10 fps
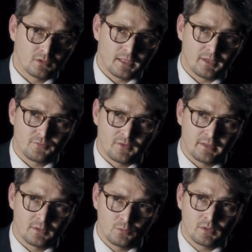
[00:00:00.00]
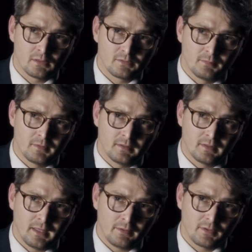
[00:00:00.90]
clarify who killed them
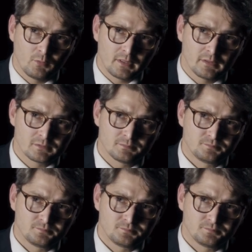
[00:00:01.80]
and how they were killed.